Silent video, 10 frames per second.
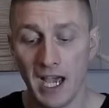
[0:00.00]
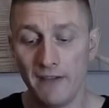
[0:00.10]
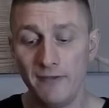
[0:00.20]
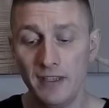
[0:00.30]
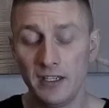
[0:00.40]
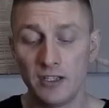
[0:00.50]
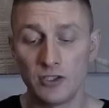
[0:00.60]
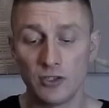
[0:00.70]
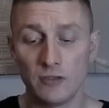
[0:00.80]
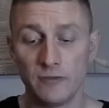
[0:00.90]
I think,
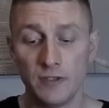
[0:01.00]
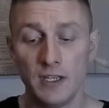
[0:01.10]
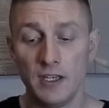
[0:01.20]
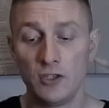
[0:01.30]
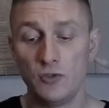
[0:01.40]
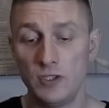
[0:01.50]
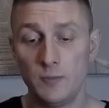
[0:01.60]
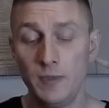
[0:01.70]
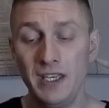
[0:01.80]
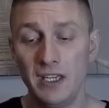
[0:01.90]
sort of to
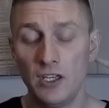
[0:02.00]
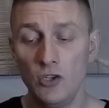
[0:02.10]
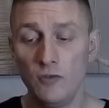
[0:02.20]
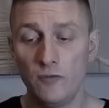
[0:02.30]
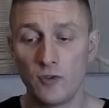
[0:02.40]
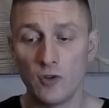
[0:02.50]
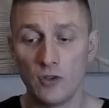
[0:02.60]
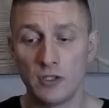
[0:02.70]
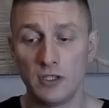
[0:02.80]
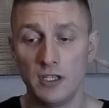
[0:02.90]
speak, you've
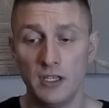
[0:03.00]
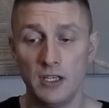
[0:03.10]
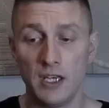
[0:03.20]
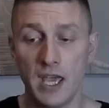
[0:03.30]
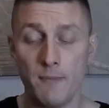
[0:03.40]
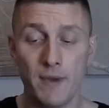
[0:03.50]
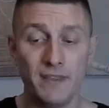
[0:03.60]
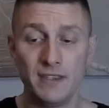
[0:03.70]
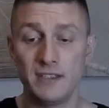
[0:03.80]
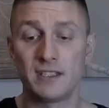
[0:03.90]
got
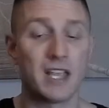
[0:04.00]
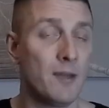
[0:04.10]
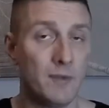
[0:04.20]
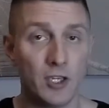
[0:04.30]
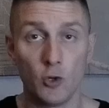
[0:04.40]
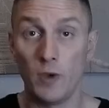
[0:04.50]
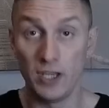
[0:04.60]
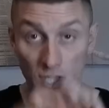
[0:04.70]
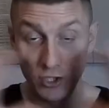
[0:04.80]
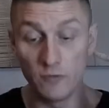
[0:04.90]
abundance coming your way,
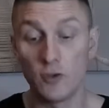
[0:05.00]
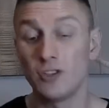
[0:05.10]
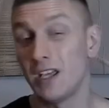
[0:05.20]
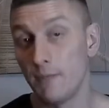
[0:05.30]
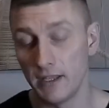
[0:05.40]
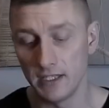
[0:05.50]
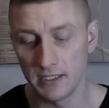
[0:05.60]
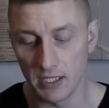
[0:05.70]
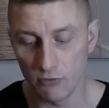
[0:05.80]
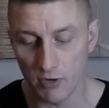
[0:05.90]
and you've got
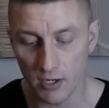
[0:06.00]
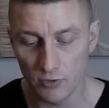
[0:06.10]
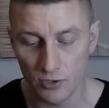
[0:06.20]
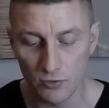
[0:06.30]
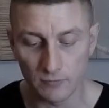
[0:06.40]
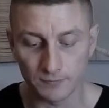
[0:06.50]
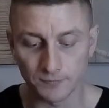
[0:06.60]
abundance around you.